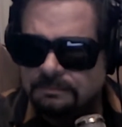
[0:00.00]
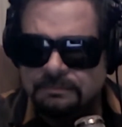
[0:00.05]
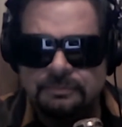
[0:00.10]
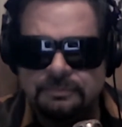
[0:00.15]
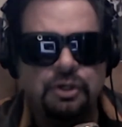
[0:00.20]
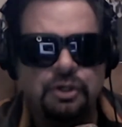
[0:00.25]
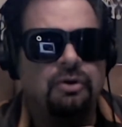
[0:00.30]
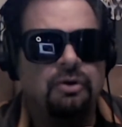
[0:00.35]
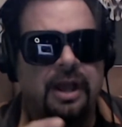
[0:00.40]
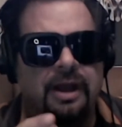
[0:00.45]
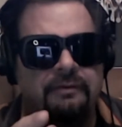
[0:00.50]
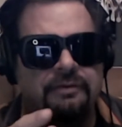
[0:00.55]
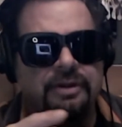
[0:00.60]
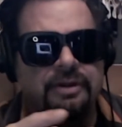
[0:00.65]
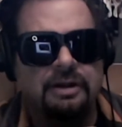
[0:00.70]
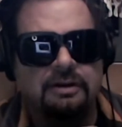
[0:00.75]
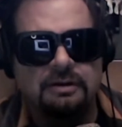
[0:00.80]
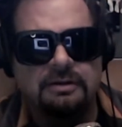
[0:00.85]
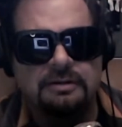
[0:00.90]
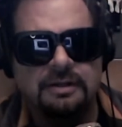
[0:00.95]
You okay over
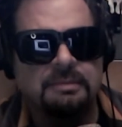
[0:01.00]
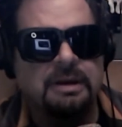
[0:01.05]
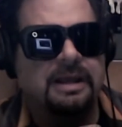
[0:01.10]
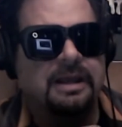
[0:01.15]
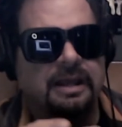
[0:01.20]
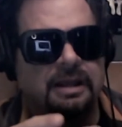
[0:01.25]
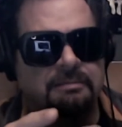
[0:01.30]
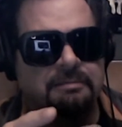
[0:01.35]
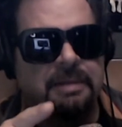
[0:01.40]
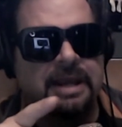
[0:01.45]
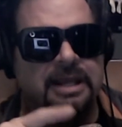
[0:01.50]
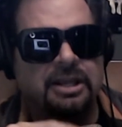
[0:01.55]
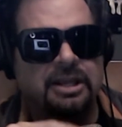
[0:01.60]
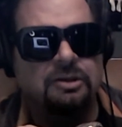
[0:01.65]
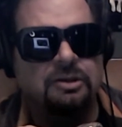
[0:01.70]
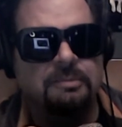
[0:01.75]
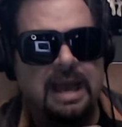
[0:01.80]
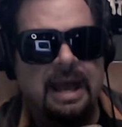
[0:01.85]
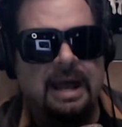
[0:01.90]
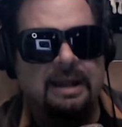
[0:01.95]
there? Am I making
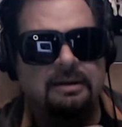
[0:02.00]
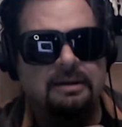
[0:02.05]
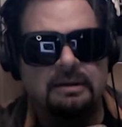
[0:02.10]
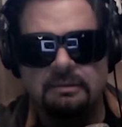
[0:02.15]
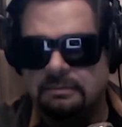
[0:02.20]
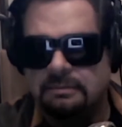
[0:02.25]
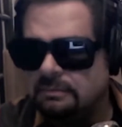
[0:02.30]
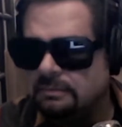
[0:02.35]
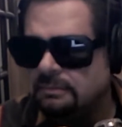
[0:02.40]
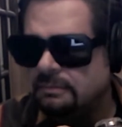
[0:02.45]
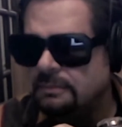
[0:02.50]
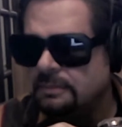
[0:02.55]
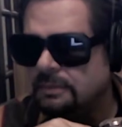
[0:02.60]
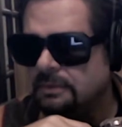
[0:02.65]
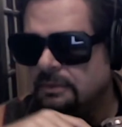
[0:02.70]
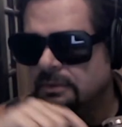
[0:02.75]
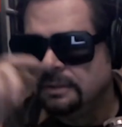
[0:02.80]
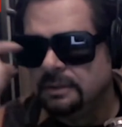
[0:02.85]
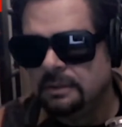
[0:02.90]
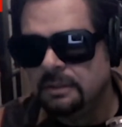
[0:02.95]
you mad?
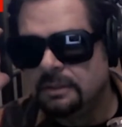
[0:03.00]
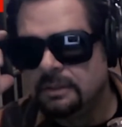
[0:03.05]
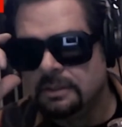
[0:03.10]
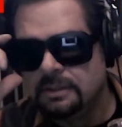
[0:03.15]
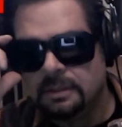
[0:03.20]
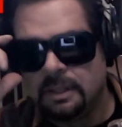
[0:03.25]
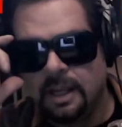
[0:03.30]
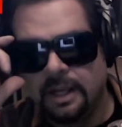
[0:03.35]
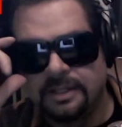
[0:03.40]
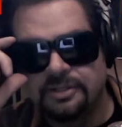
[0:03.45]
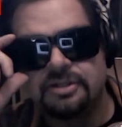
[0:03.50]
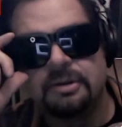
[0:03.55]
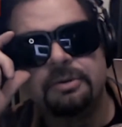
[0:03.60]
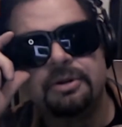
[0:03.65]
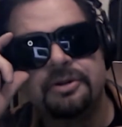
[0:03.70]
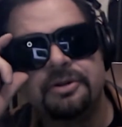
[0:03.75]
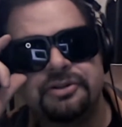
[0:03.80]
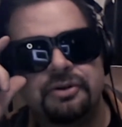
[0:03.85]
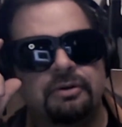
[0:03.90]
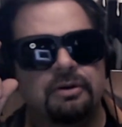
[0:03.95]
I got someone
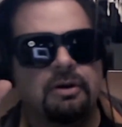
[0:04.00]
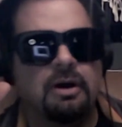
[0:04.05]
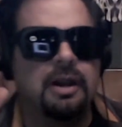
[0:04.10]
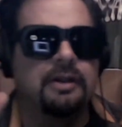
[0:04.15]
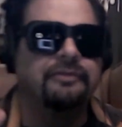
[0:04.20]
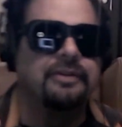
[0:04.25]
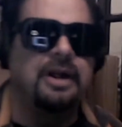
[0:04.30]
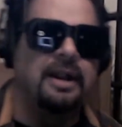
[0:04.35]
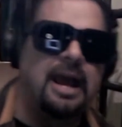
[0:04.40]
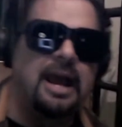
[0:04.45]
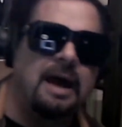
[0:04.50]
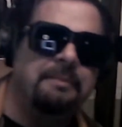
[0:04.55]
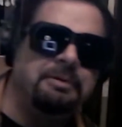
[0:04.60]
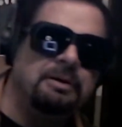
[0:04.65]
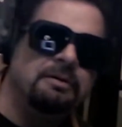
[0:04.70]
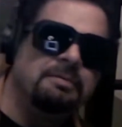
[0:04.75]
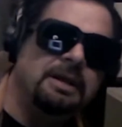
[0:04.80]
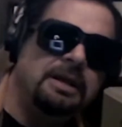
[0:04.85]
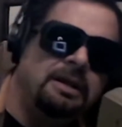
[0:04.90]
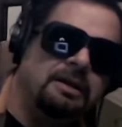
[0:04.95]
in the studio audience not happy
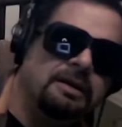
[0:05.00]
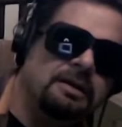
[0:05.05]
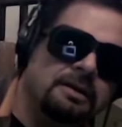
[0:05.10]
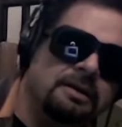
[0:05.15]
with me?